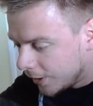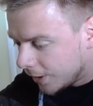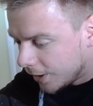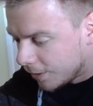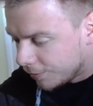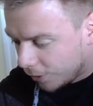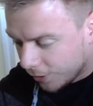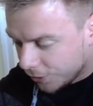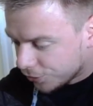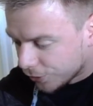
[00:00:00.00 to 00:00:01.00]
Um, follow the
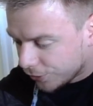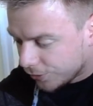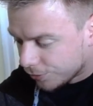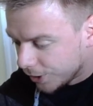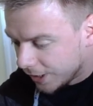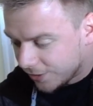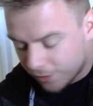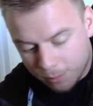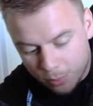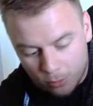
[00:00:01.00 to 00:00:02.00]
instructions, really
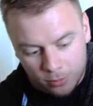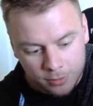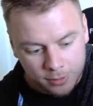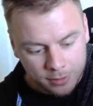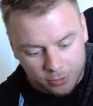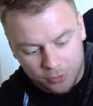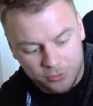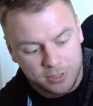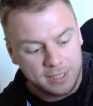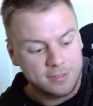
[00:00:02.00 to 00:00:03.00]
simple, nice
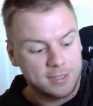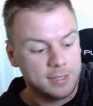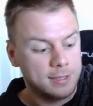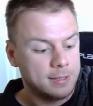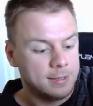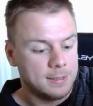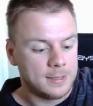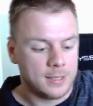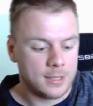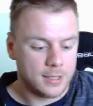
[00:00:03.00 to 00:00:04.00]
and easy.
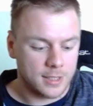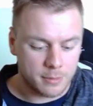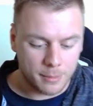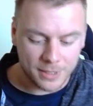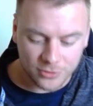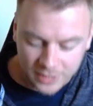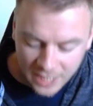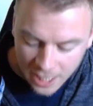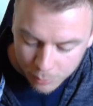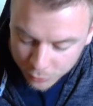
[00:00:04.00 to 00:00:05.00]
Um, I mentioned the
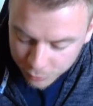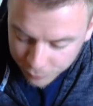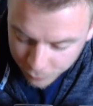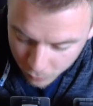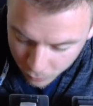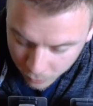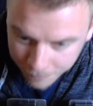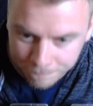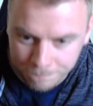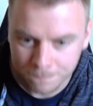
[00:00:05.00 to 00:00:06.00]
cables before.
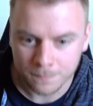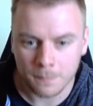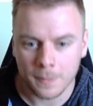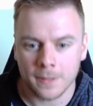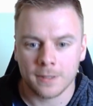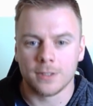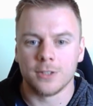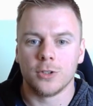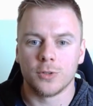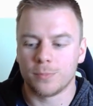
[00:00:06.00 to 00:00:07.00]

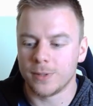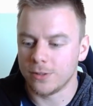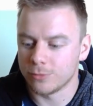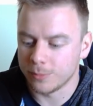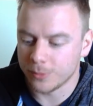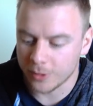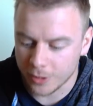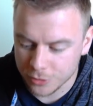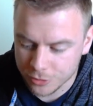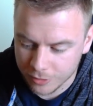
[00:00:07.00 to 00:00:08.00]
The USB 3.0
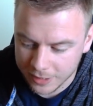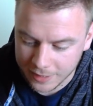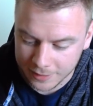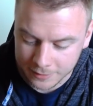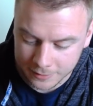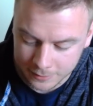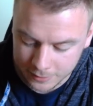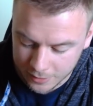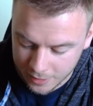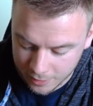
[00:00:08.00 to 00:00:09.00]
straight in
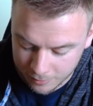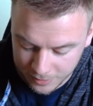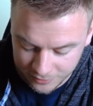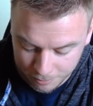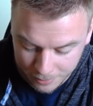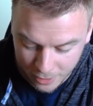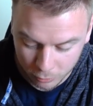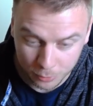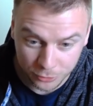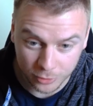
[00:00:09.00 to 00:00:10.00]
um, is the better
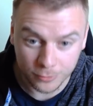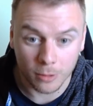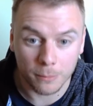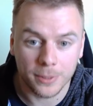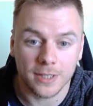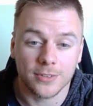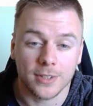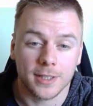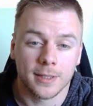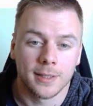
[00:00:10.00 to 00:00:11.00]
option if you're on PC.